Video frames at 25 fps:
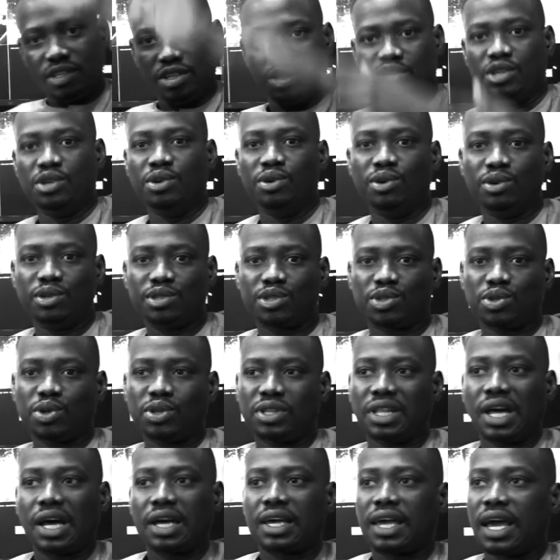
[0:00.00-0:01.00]
you know. So
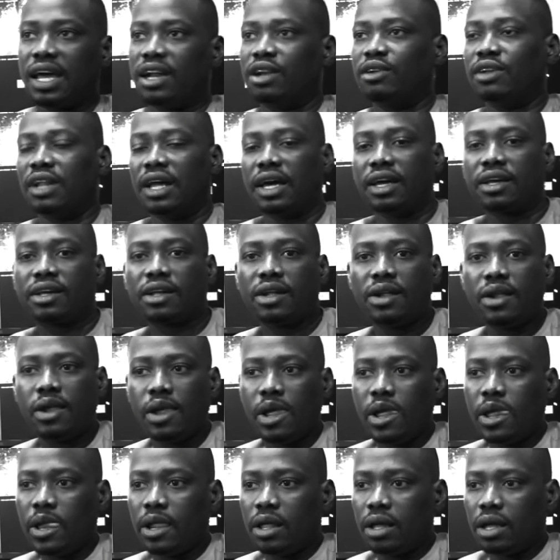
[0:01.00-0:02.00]
that kind of like,
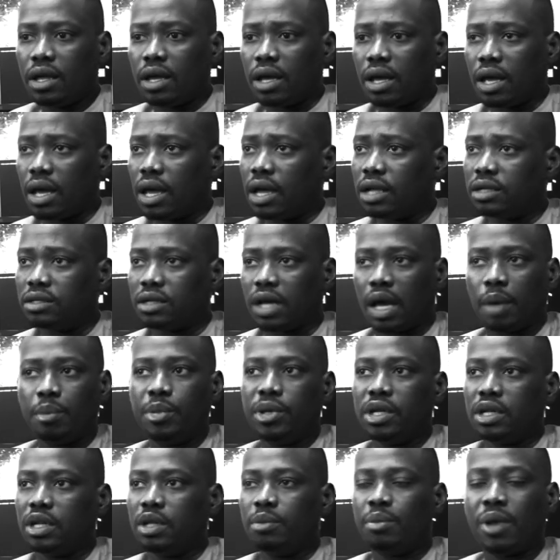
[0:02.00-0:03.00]
and I
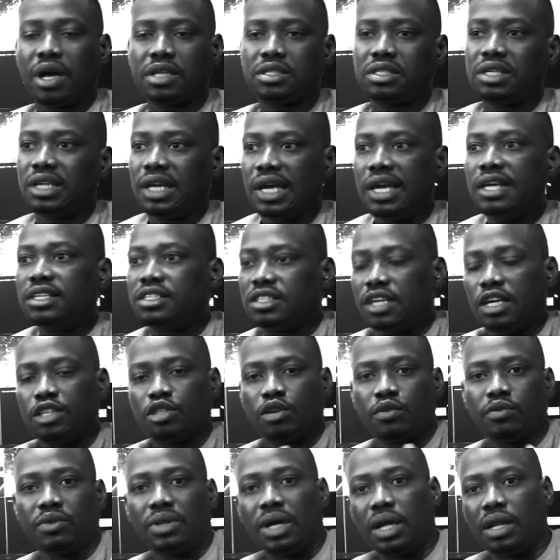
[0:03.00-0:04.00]
mean, imagine 8 years
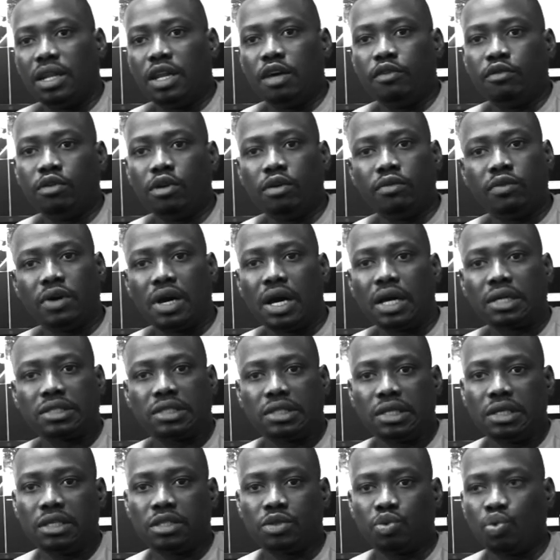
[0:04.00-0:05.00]
of that level of
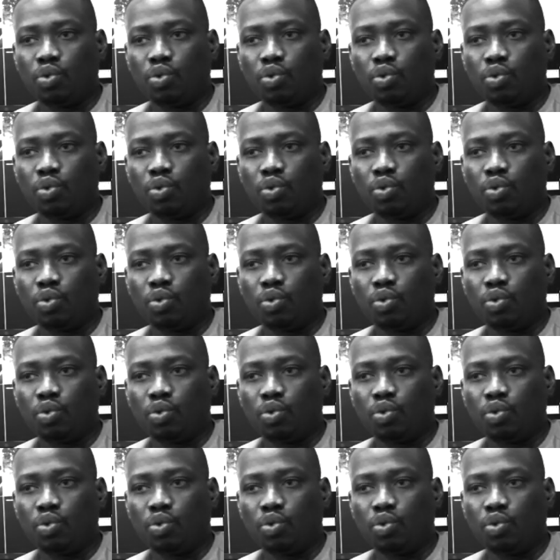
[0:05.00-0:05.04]
access,